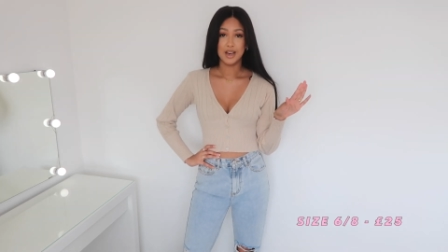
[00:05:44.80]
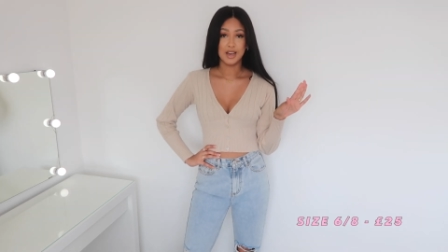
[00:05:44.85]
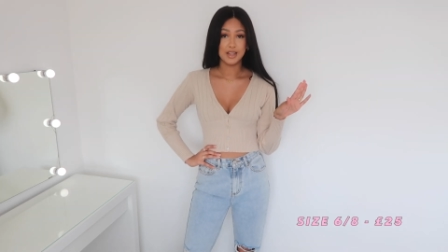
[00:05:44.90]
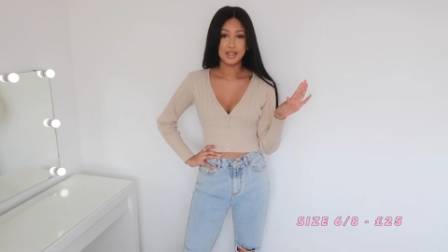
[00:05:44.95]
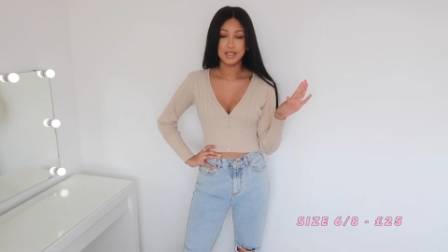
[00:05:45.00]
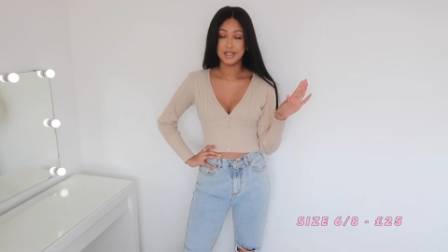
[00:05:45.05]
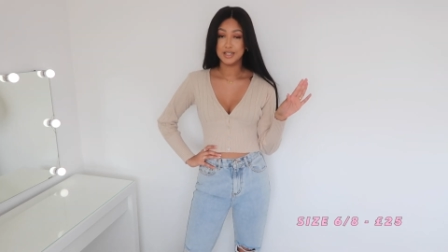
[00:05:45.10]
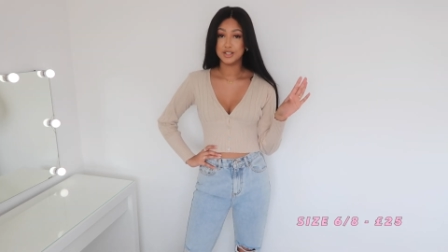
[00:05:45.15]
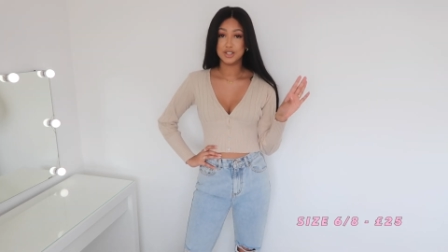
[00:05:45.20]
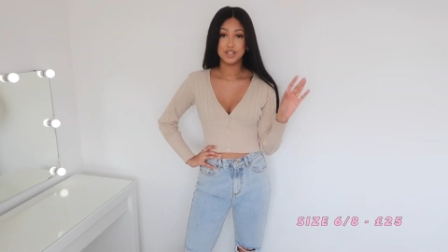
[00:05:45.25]
I
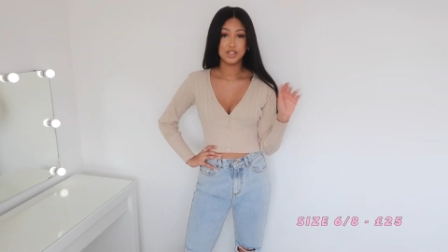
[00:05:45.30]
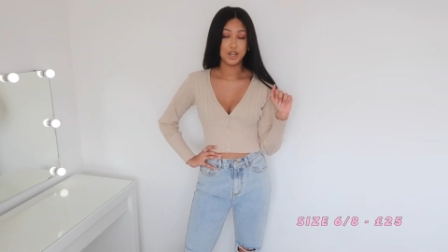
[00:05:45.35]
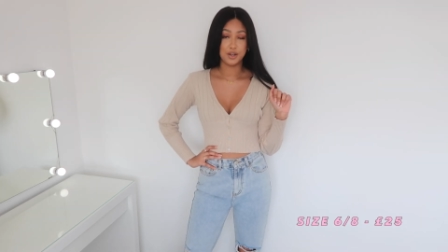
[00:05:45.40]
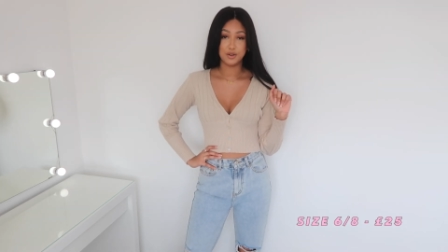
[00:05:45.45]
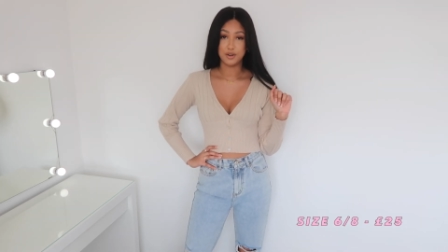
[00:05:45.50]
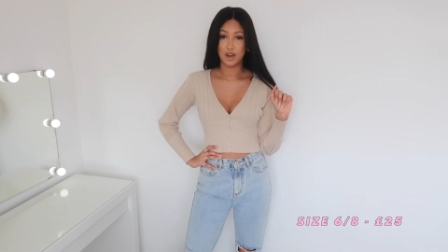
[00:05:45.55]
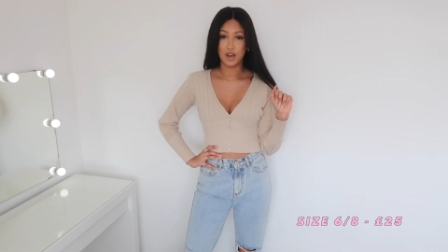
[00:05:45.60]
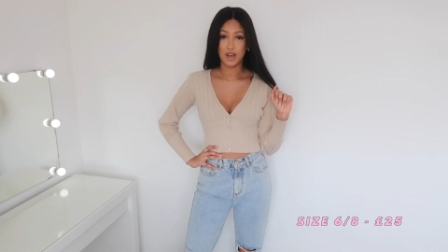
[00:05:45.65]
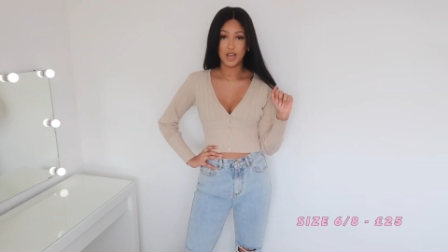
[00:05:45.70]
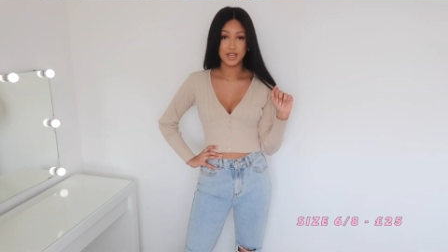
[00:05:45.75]
think it's
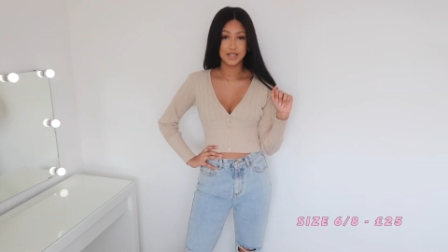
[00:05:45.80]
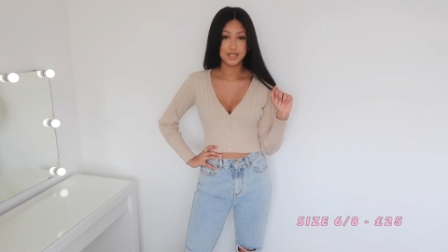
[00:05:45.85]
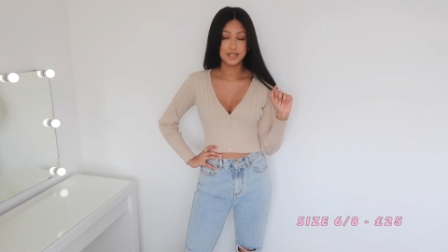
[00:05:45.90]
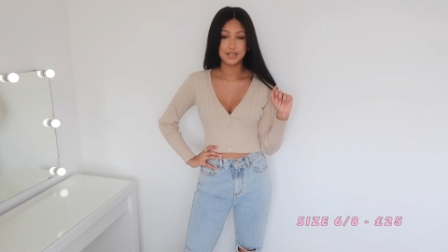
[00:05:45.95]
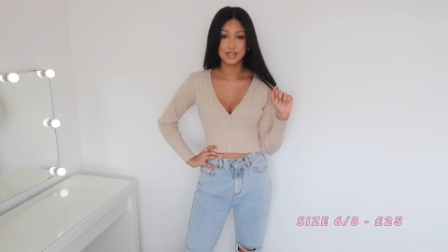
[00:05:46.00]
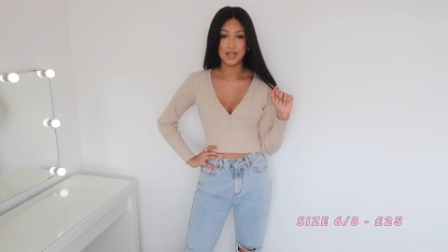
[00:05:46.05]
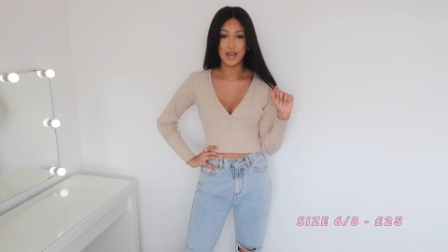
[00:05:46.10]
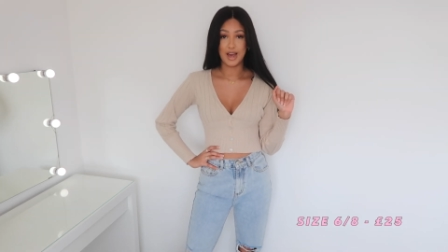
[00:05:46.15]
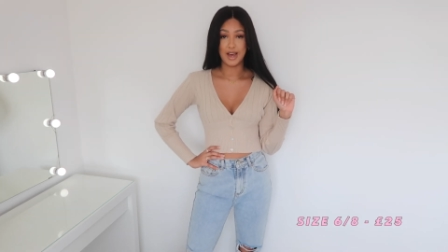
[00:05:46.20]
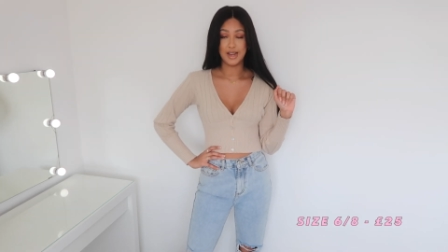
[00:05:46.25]
so
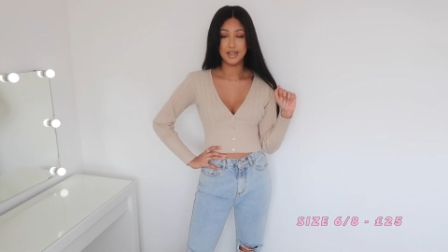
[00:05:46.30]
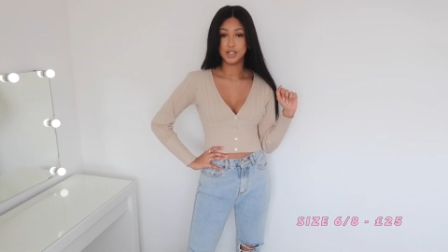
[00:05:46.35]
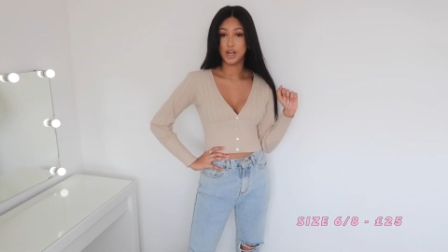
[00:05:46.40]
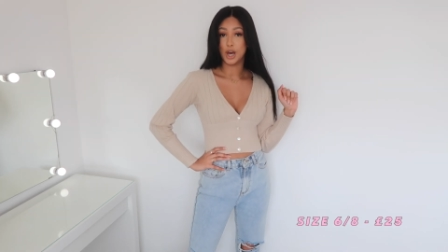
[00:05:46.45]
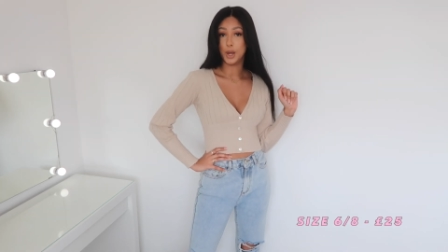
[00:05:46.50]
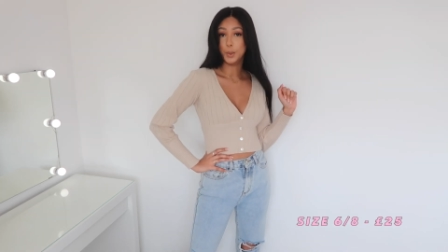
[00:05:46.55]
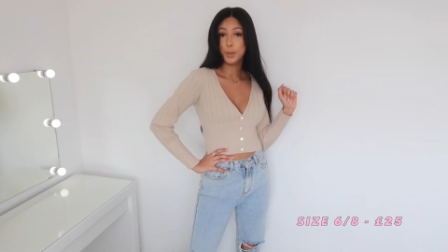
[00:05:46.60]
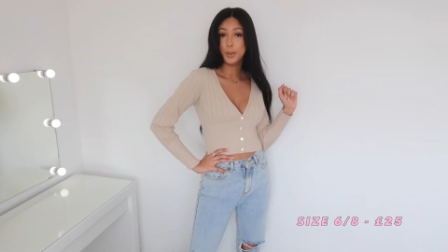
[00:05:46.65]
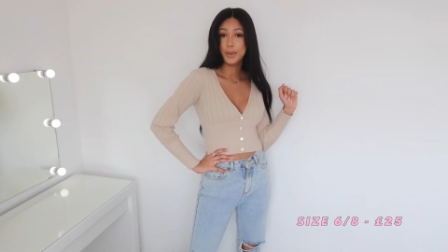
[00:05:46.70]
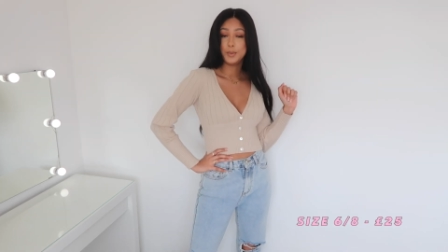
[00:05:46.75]
nice and
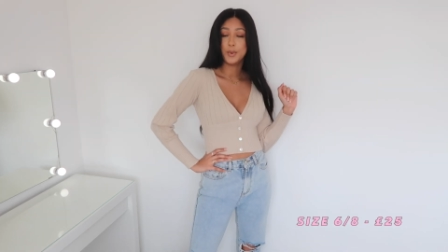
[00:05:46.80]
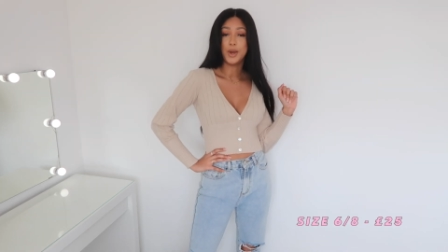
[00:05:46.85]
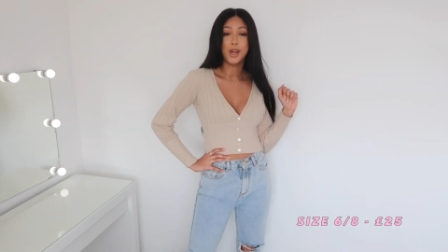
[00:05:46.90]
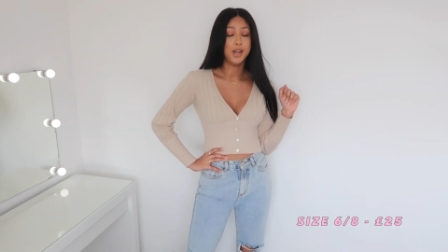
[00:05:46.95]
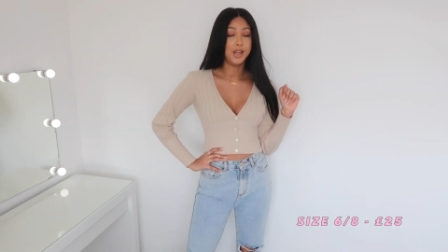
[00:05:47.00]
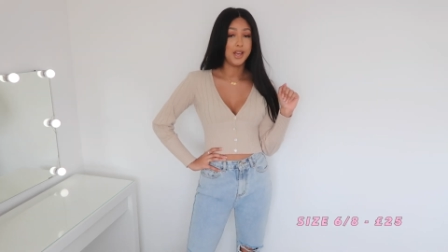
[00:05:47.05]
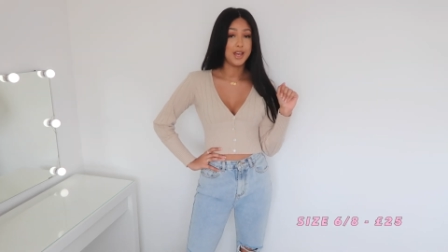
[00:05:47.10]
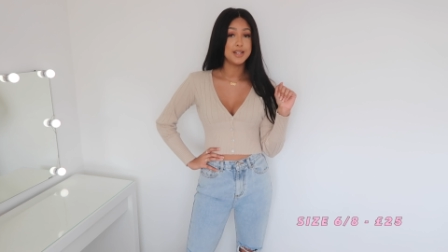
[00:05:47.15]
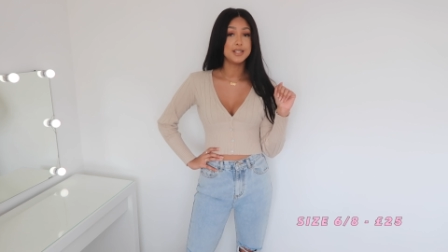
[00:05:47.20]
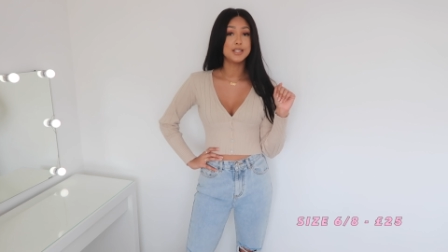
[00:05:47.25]
I will be
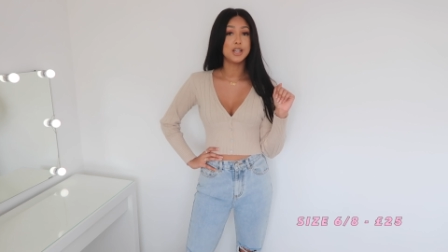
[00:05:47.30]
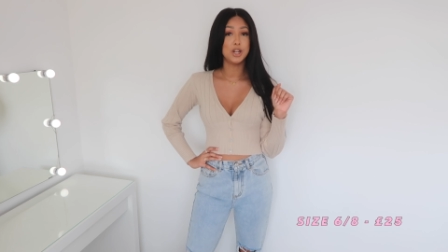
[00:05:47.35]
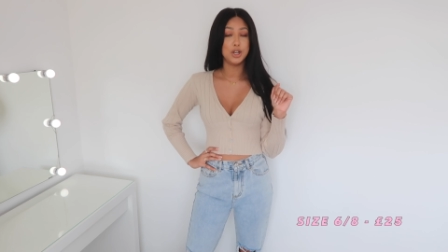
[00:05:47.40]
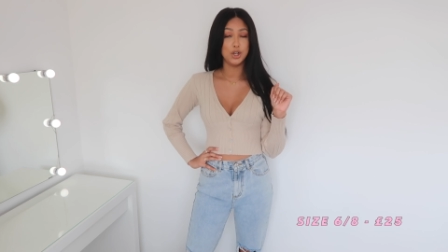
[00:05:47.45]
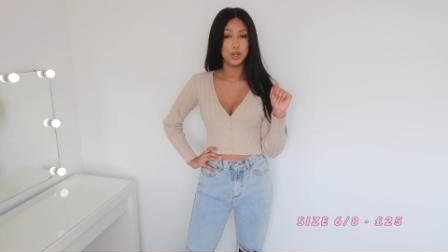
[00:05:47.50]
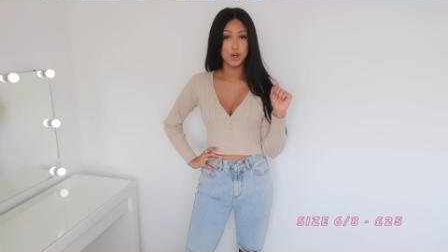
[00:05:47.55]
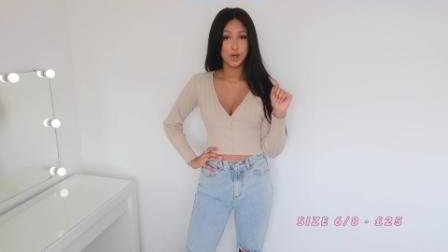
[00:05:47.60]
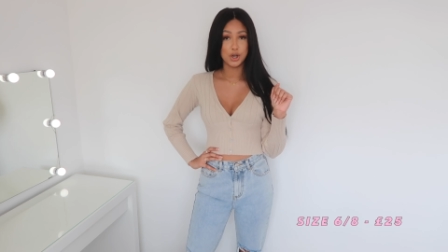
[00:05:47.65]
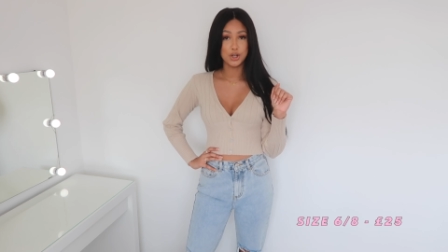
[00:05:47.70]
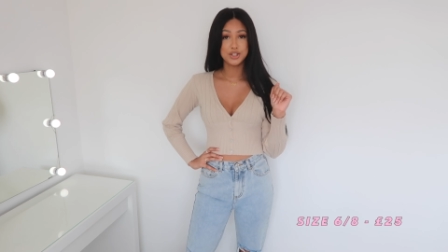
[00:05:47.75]
wearing it a
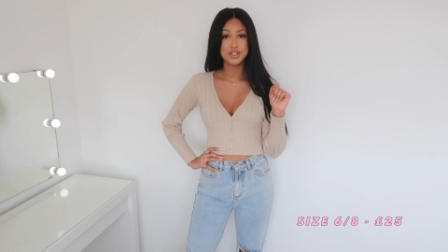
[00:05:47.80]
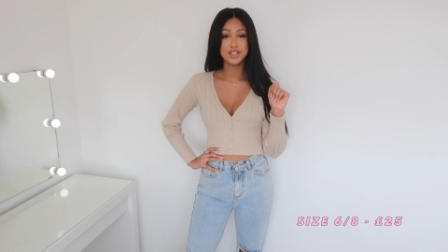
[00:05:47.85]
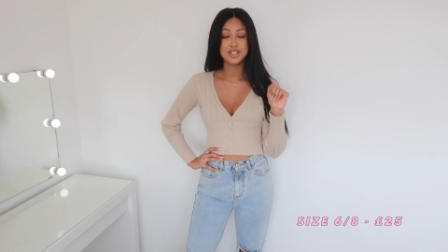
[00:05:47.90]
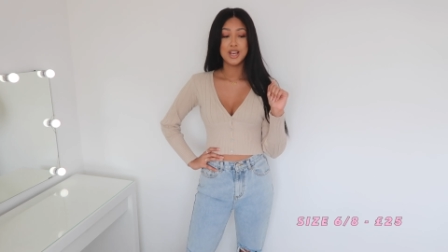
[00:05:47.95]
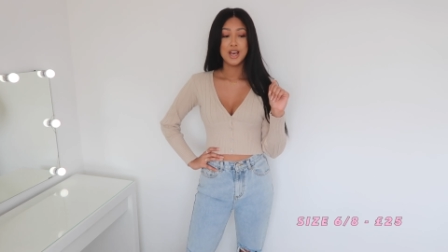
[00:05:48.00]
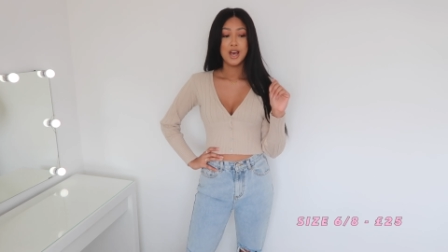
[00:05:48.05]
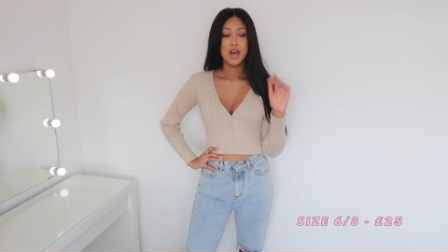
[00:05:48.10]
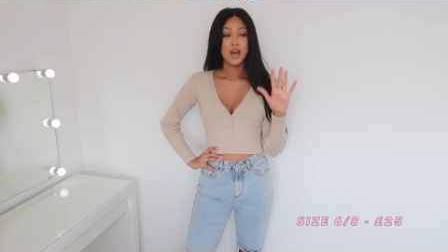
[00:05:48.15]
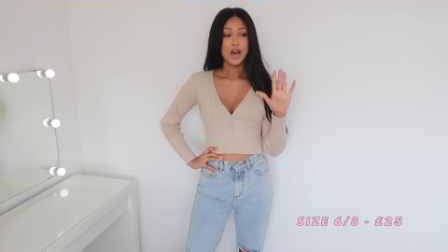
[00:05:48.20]
lot.